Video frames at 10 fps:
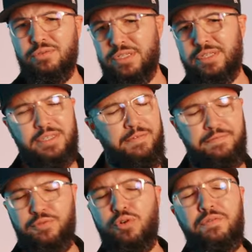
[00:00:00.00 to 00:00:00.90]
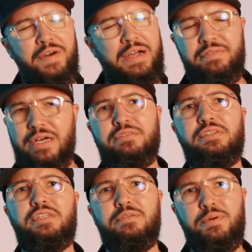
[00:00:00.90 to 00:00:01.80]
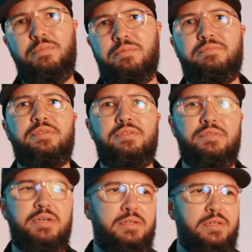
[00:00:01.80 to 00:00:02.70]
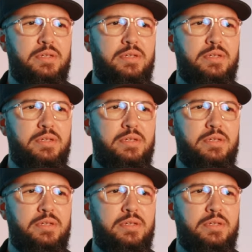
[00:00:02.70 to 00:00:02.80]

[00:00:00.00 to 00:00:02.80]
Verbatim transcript: This is a four, five thousand year problem. You know, the